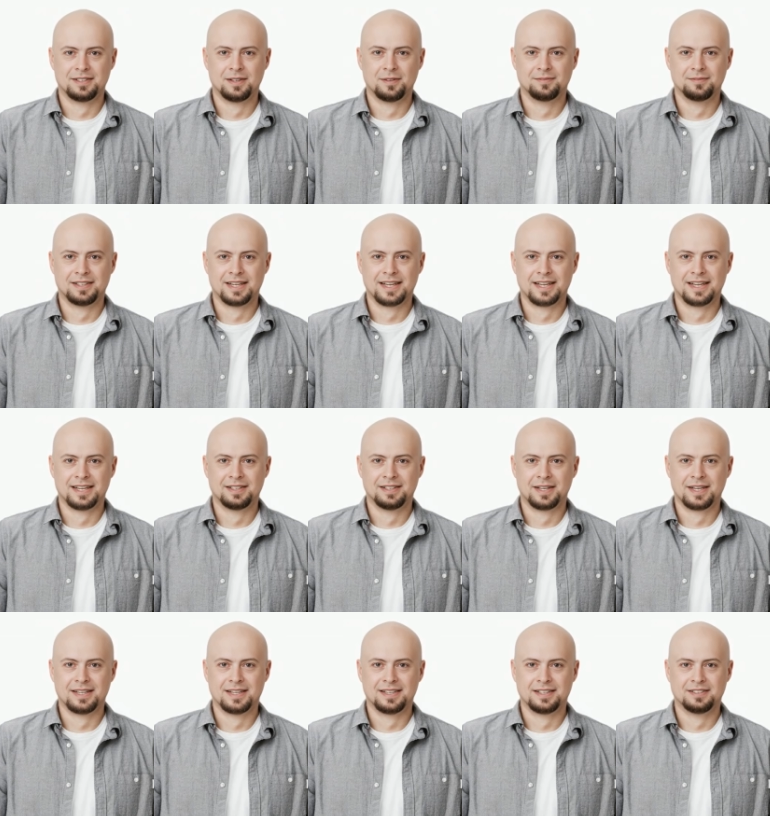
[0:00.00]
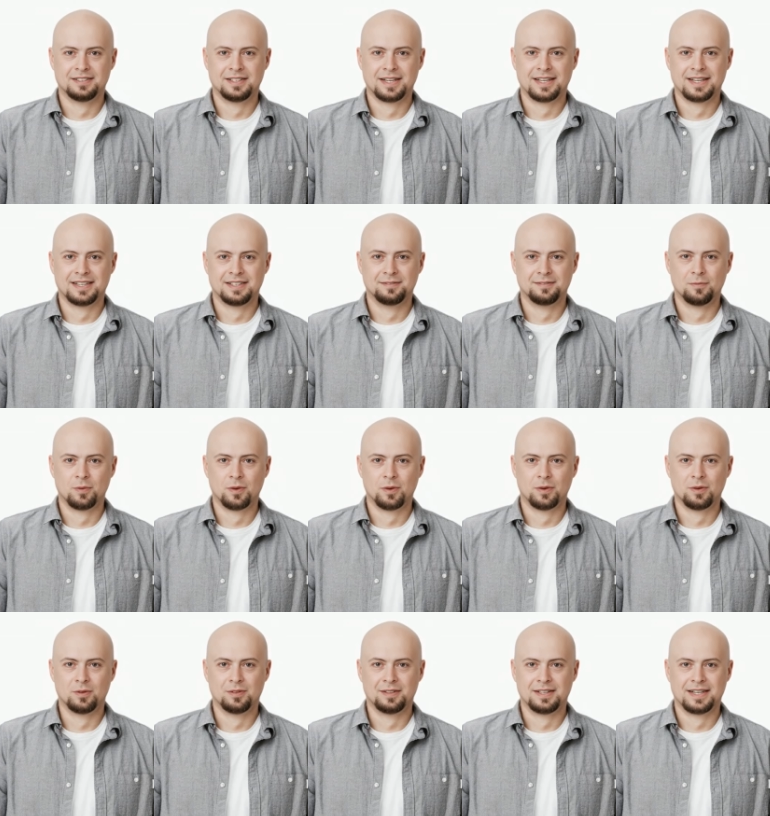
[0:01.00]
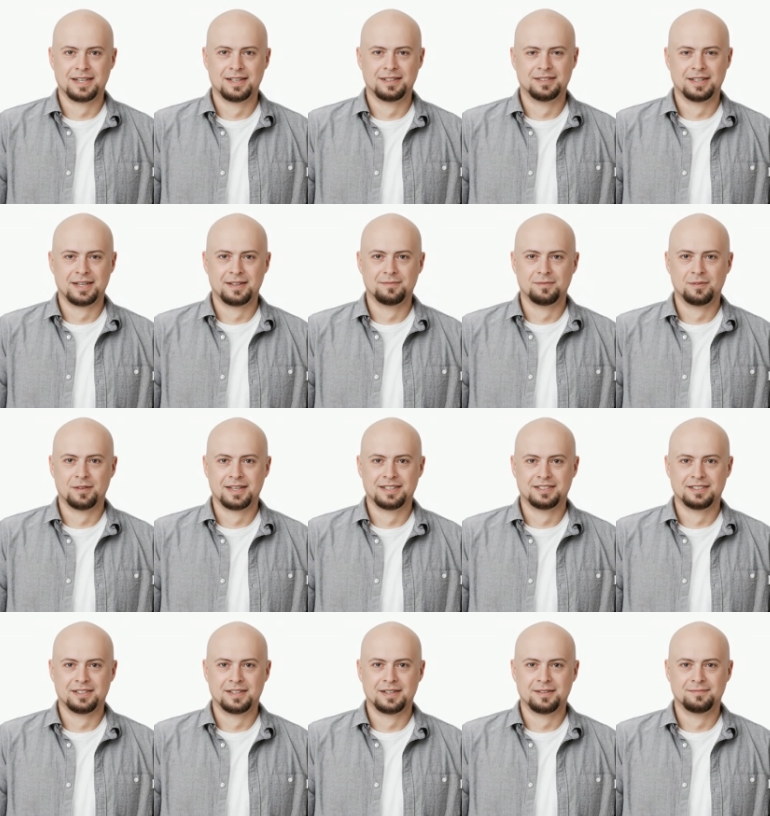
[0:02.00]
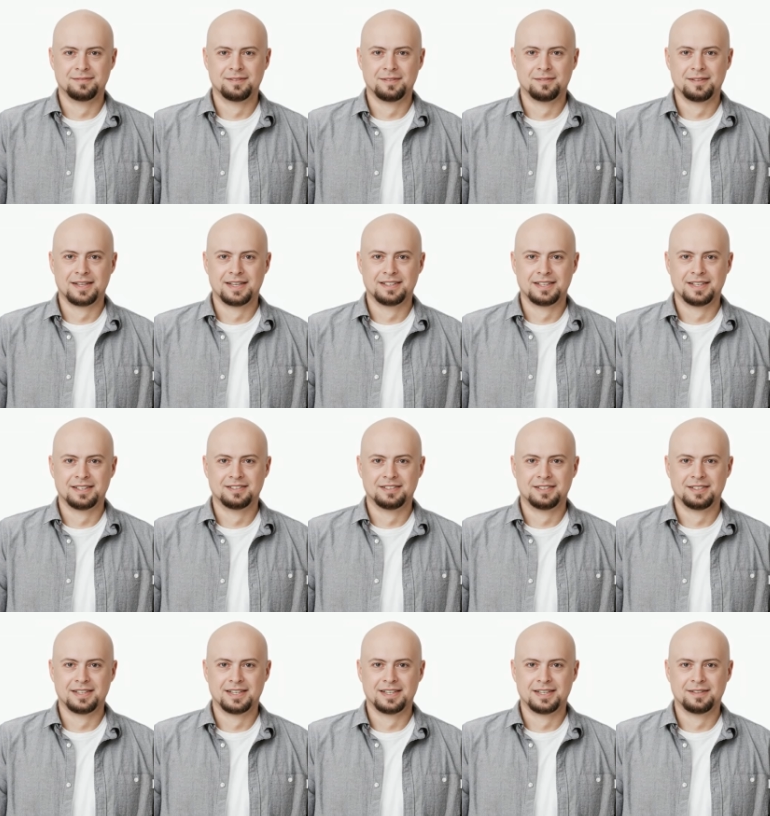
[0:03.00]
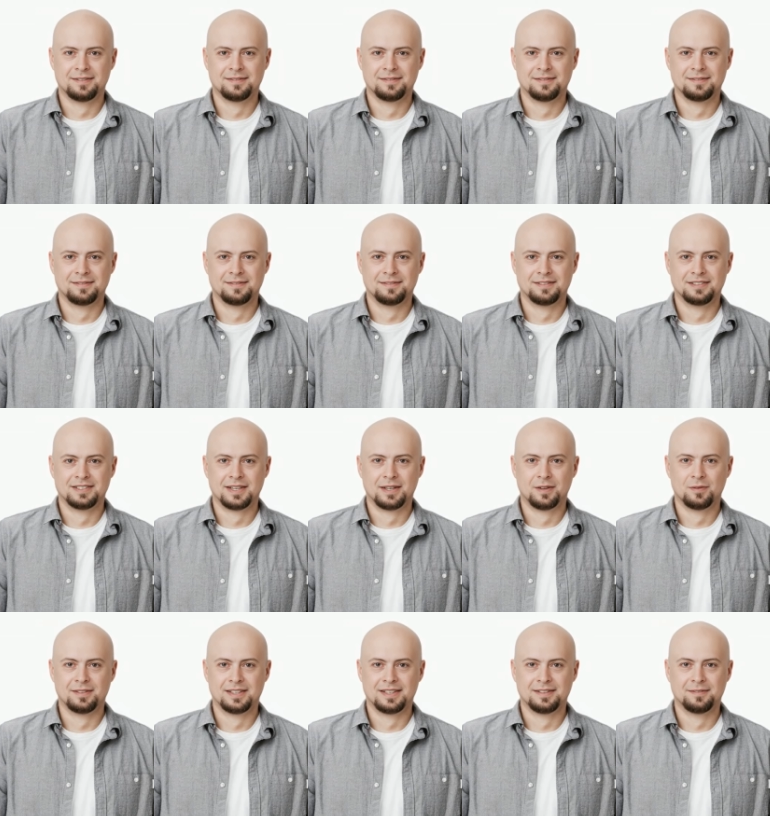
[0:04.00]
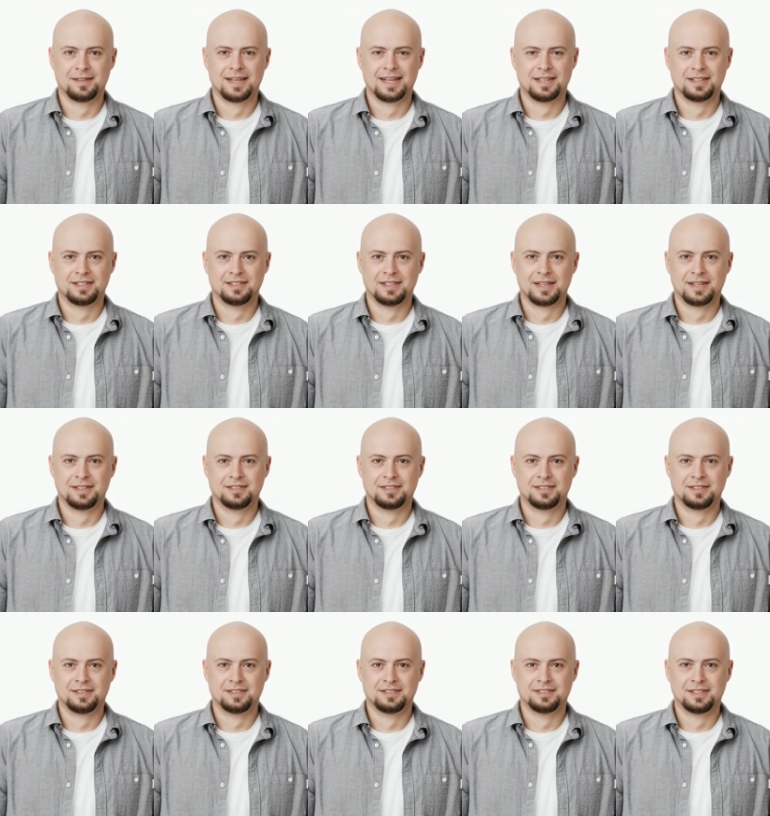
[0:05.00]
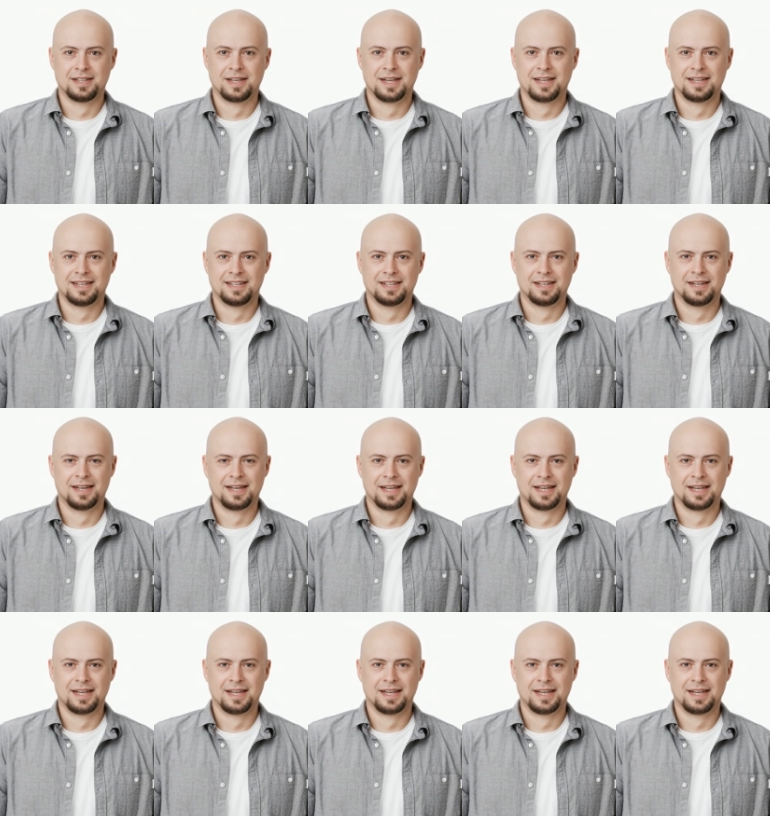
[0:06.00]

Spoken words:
loomed ahead like a jagged wall, separating them from their destiny. Towering peaks touched the sky,